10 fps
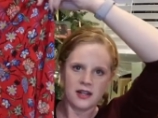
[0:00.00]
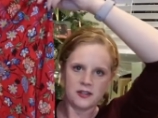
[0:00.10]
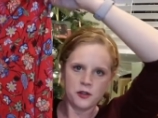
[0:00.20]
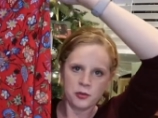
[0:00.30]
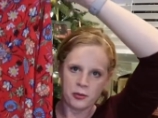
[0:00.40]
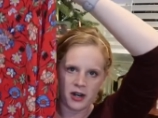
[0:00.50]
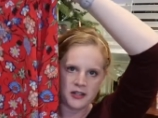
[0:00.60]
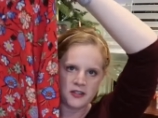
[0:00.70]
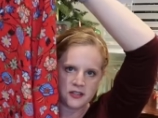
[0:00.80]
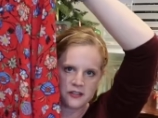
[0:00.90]
super
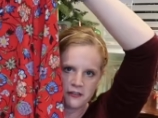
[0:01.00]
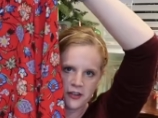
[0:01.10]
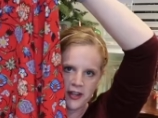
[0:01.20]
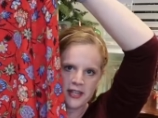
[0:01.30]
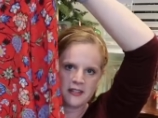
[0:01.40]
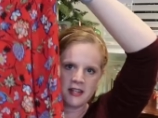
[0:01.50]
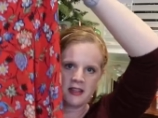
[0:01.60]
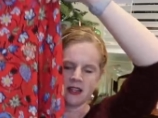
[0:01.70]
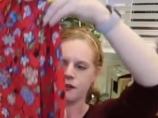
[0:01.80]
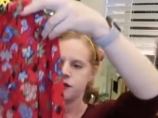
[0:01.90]
pricey. It doesn't feel like it's
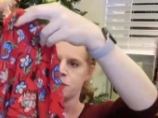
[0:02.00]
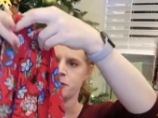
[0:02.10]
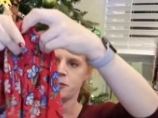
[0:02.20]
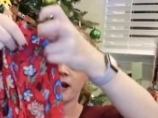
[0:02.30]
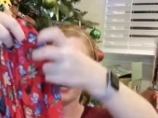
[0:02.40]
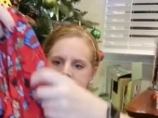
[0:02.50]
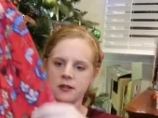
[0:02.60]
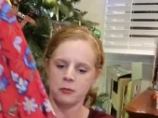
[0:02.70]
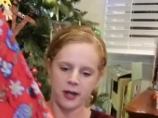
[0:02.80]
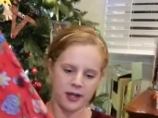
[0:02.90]
anything super
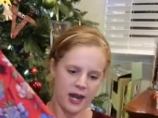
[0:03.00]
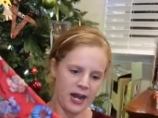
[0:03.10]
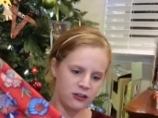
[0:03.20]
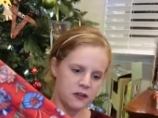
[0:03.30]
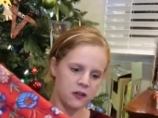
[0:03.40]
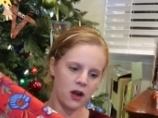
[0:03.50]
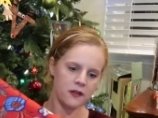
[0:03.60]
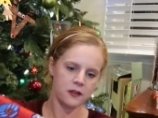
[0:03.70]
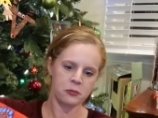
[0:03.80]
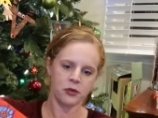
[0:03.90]
pricey, but I just thought
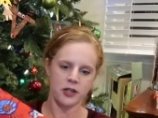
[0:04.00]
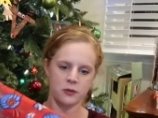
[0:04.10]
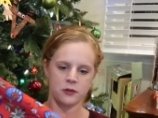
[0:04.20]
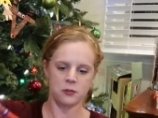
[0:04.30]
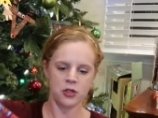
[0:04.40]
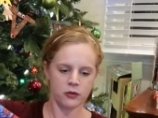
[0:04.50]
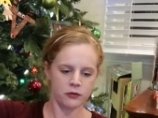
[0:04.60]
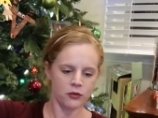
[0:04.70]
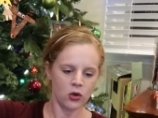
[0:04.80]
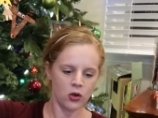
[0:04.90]
this print was
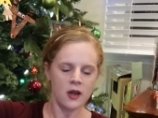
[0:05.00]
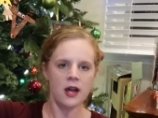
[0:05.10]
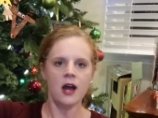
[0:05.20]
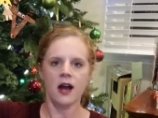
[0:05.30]
beautiful.